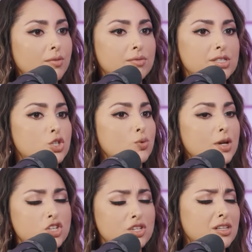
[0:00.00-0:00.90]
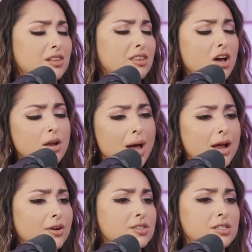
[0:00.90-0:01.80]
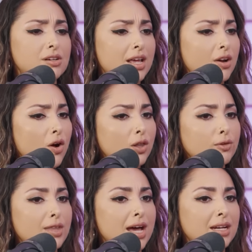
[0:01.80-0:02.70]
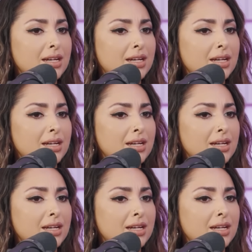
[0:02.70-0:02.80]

situations and thought patterns and all of that.